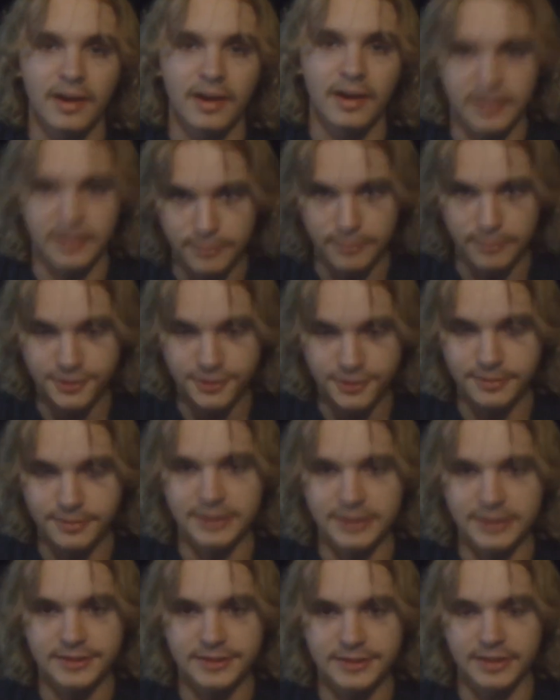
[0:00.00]
And it must
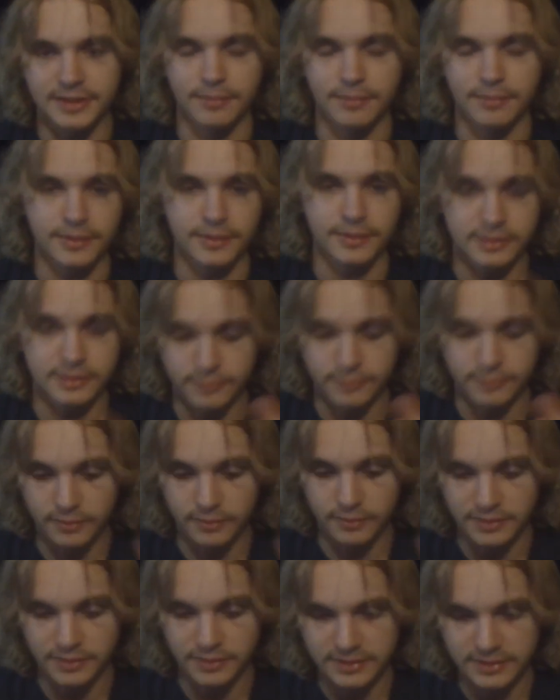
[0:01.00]
be Islam, because of
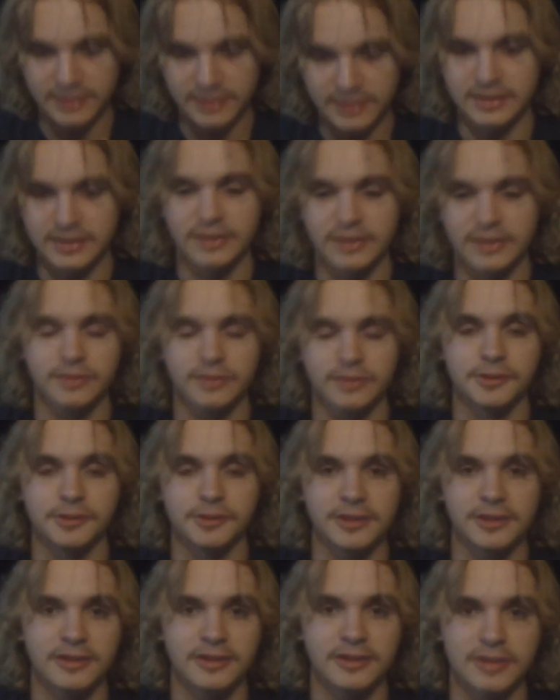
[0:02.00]
all these things I saw.
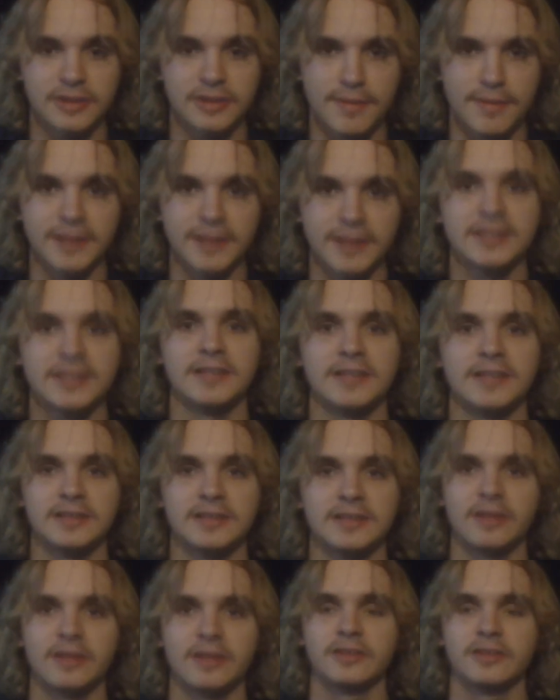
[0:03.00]
It started to make sense,
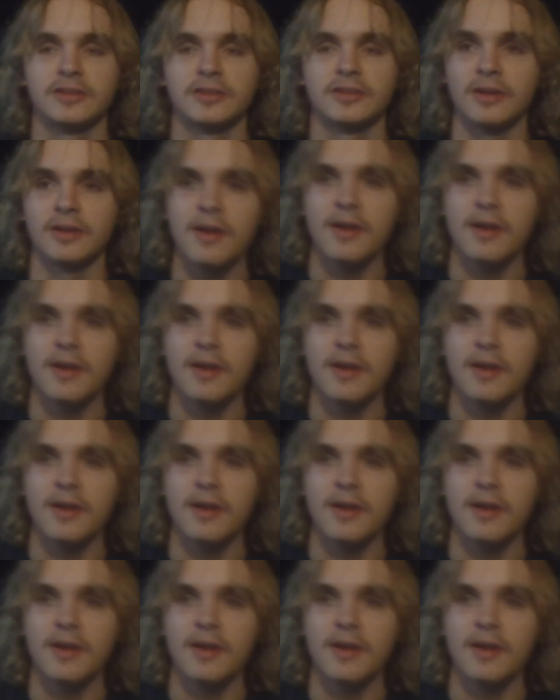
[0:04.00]
it started